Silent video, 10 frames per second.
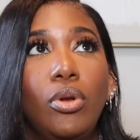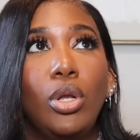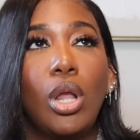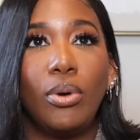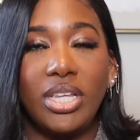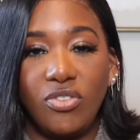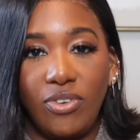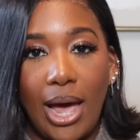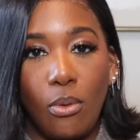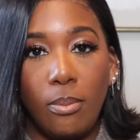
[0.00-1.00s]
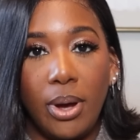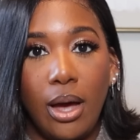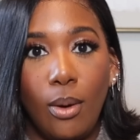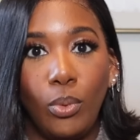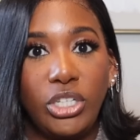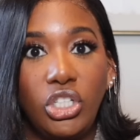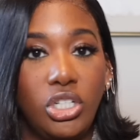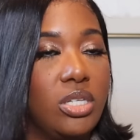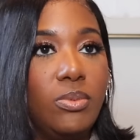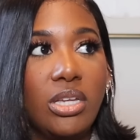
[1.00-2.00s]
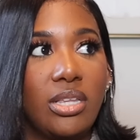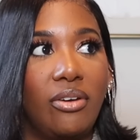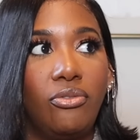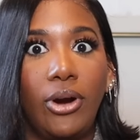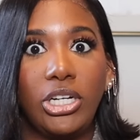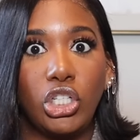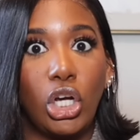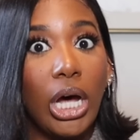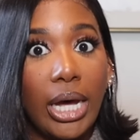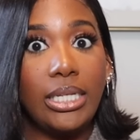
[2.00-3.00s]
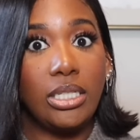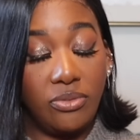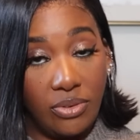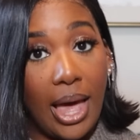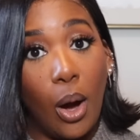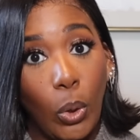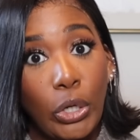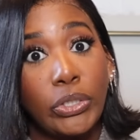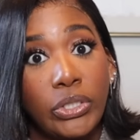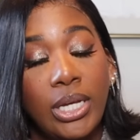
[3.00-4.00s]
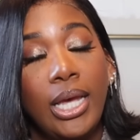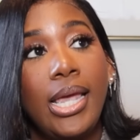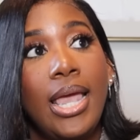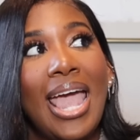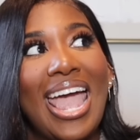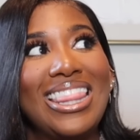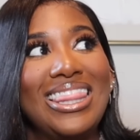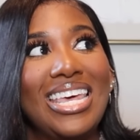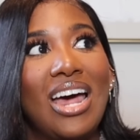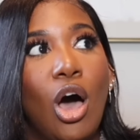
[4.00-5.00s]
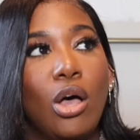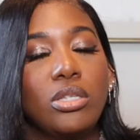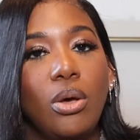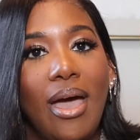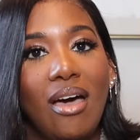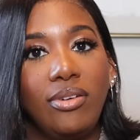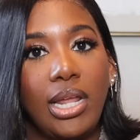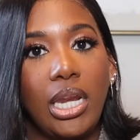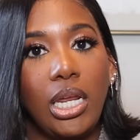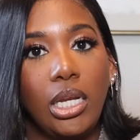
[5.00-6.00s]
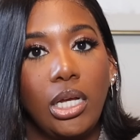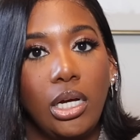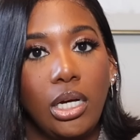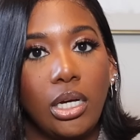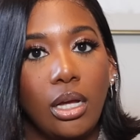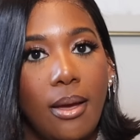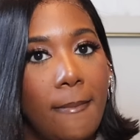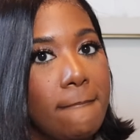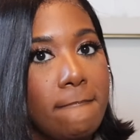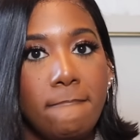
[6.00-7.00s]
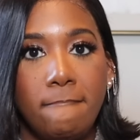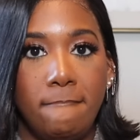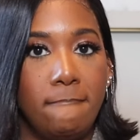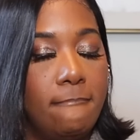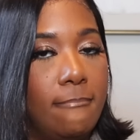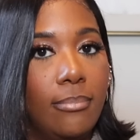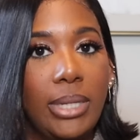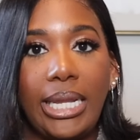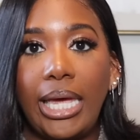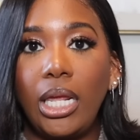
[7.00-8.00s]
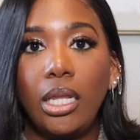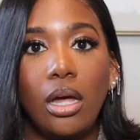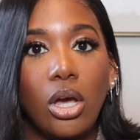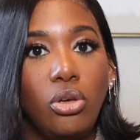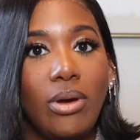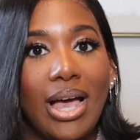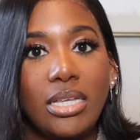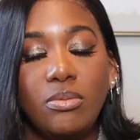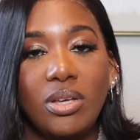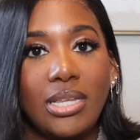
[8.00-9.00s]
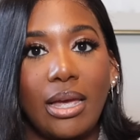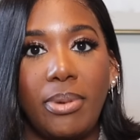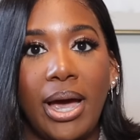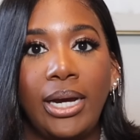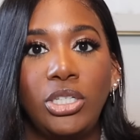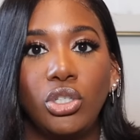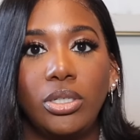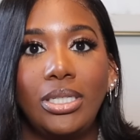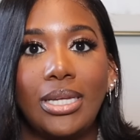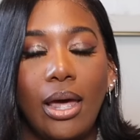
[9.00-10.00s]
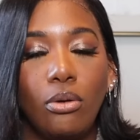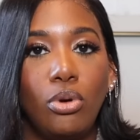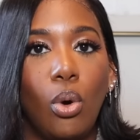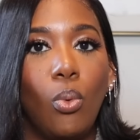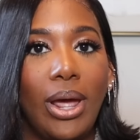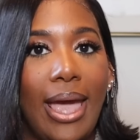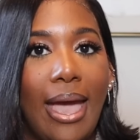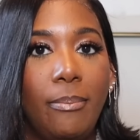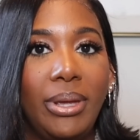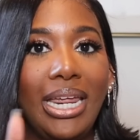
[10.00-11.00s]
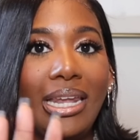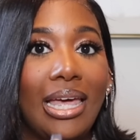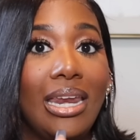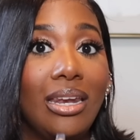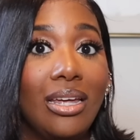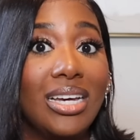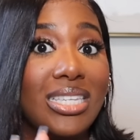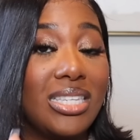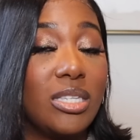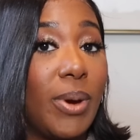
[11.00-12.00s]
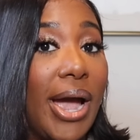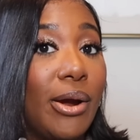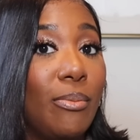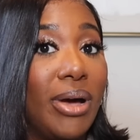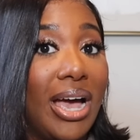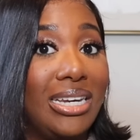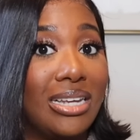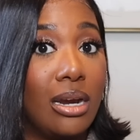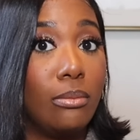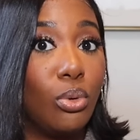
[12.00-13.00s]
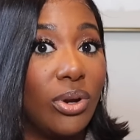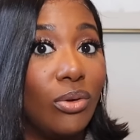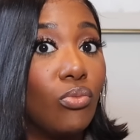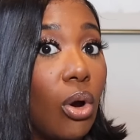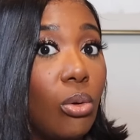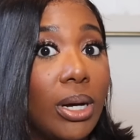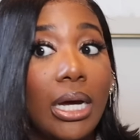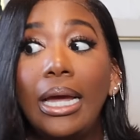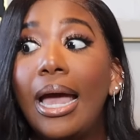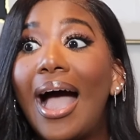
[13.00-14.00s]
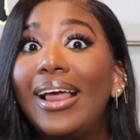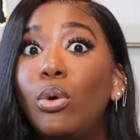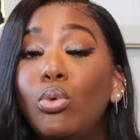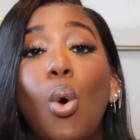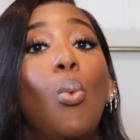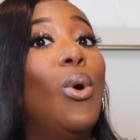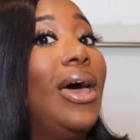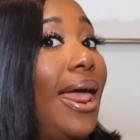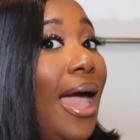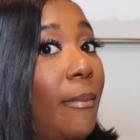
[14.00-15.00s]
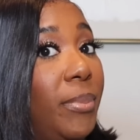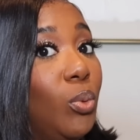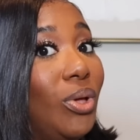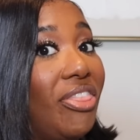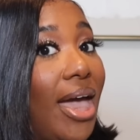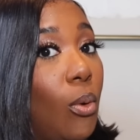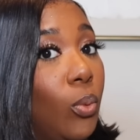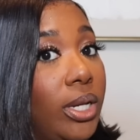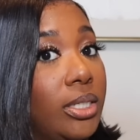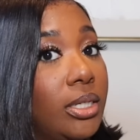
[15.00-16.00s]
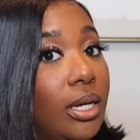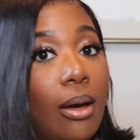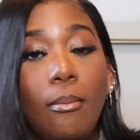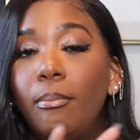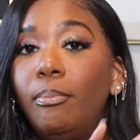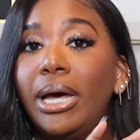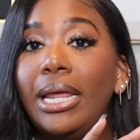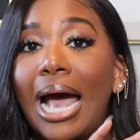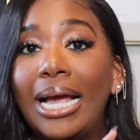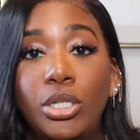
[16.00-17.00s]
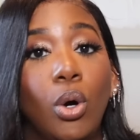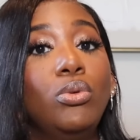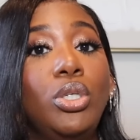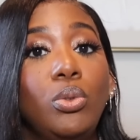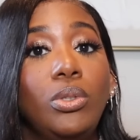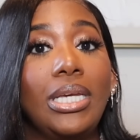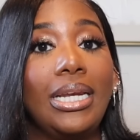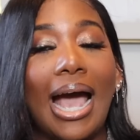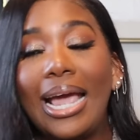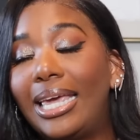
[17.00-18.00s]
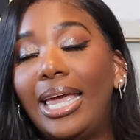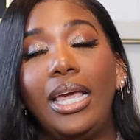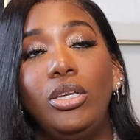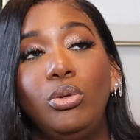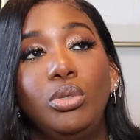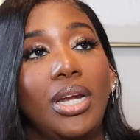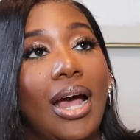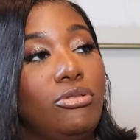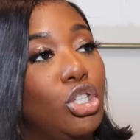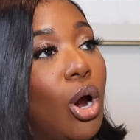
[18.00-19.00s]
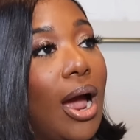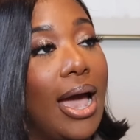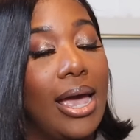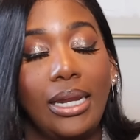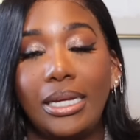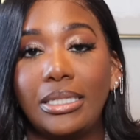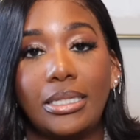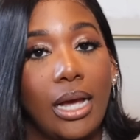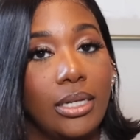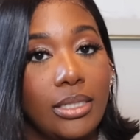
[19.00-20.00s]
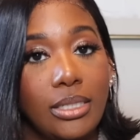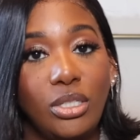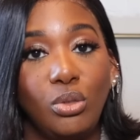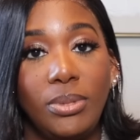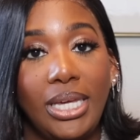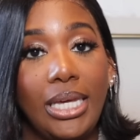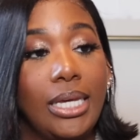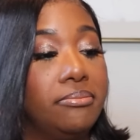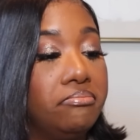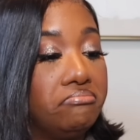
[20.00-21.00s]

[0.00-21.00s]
Lotus Flower Bomb, which just smells like fresh cut flowers. And then I also have Lady Luck. Mm-mm. Lady Luck, you guys, smells like pine trees. I don't know what happened. And Lady Luck is inspired by Donna Born and Roma. I don't know what happened with that one, but I don't use it. I can't use it. I've tried. It's not good to me.